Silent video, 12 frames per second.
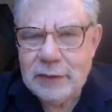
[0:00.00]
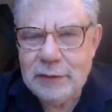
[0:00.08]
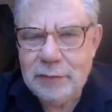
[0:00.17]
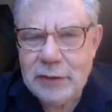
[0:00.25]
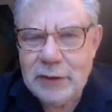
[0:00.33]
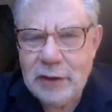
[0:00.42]

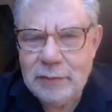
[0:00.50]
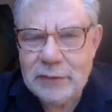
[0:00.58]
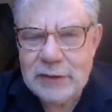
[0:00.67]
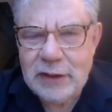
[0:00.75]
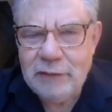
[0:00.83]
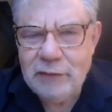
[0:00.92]
It
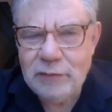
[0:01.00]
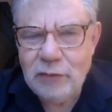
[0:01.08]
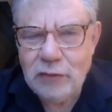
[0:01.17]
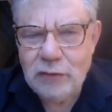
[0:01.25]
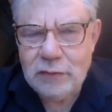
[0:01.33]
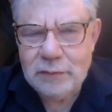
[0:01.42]
becomes ever
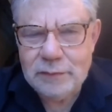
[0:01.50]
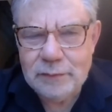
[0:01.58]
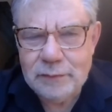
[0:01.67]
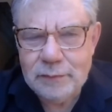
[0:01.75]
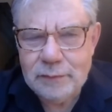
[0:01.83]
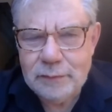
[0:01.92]
more
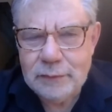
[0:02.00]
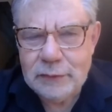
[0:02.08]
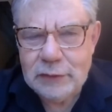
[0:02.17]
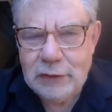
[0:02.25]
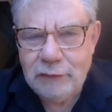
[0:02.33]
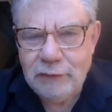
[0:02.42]

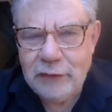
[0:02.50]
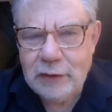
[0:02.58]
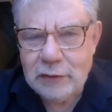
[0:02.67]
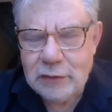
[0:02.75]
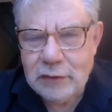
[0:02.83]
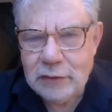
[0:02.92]

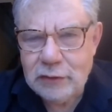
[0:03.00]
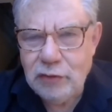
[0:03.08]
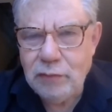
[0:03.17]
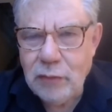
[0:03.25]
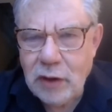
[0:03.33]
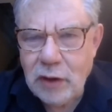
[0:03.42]
difficult
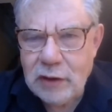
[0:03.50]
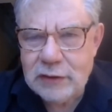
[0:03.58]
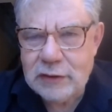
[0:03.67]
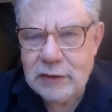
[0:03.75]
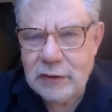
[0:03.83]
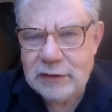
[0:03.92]
to
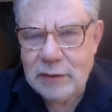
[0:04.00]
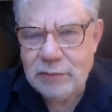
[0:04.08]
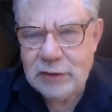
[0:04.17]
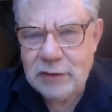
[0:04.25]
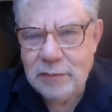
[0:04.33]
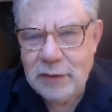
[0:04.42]
master the
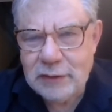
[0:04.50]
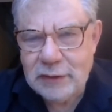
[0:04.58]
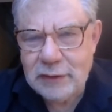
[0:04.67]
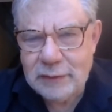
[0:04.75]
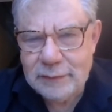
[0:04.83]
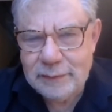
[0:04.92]
subject matter.
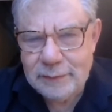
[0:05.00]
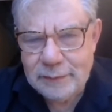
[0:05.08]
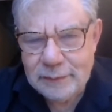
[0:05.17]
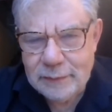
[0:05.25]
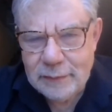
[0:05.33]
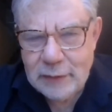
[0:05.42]

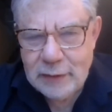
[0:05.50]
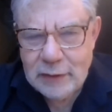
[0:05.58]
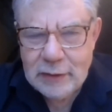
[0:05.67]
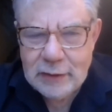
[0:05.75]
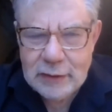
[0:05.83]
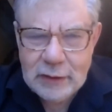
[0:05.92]

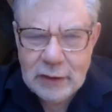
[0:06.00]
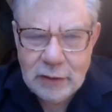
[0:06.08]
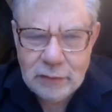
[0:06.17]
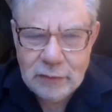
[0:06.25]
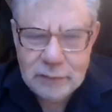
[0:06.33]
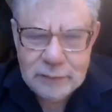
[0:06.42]

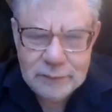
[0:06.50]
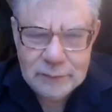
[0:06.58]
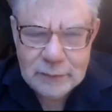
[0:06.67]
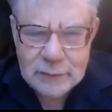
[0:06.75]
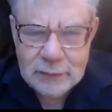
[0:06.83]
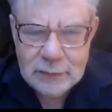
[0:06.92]
Now,
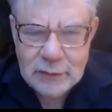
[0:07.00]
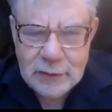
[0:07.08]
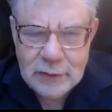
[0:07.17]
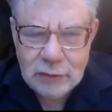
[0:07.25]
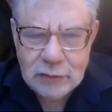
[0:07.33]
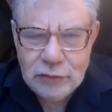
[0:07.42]

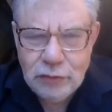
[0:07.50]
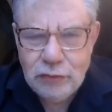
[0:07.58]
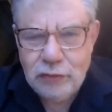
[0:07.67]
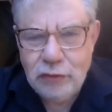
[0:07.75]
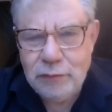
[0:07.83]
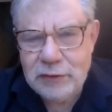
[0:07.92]
there are two
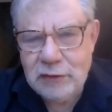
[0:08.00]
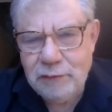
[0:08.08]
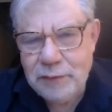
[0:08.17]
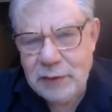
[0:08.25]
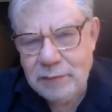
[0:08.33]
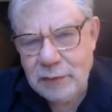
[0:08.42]
groups of
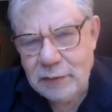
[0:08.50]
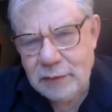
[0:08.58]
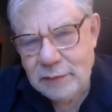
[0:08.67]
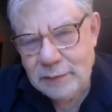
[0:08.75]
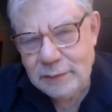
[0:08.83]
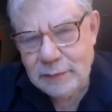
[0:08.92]
people
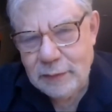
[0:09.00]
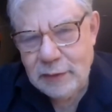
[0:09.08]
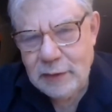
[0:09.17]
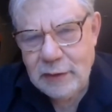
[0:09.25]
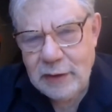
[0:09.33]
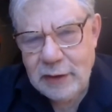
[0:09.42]

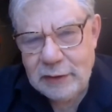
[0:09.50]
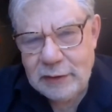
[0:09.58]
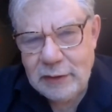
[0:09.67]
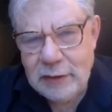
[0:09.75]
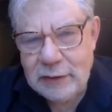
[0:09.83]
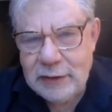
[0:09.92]
that
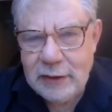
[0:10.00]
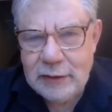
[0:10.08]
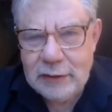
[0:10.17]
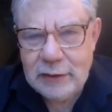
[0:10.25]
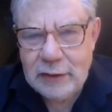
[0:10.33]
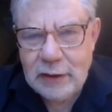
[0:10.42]

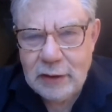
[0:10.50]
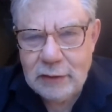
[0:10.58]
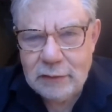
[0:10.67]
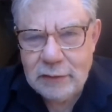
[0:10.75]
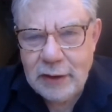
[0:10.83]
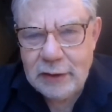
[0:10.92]
attend
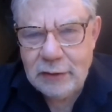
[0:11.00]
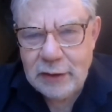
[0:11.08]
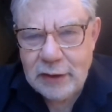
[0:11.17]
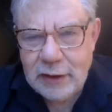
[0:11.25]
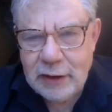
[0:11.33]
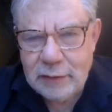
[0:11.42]
our annual
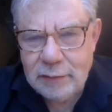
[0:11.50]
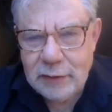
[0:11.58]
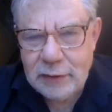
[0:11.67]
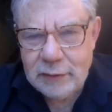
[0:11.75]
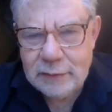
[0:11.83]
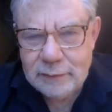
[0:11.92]

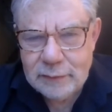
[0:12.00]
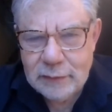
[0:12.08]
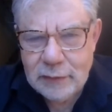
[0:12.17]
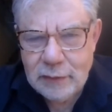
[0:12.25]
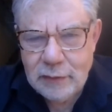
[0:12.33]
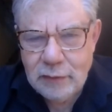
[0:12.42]
academy.
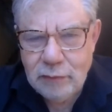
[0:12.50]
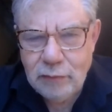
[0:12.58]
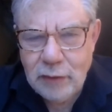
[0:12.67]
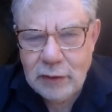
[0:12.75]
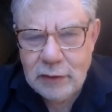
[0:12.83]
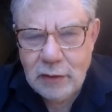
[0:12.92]

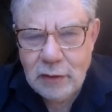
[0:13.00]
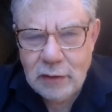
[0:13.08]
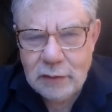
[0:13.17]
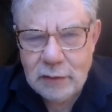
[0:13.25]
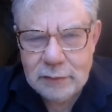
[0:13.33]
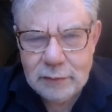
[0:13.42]
One
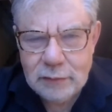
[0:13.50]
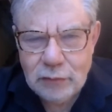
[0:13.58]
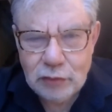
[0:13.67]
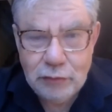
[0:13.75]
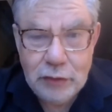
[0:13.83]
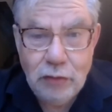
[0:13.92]
are
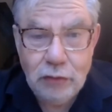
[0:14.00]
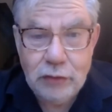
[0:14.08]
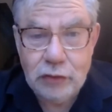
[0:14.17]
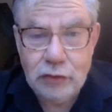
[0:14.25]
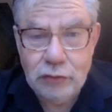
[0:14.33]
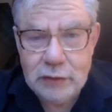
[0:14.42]
what we call the
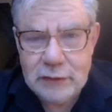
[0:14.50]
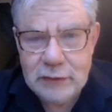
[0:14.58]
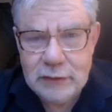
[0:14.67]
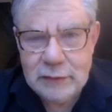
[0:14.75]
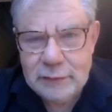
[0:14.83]
doers,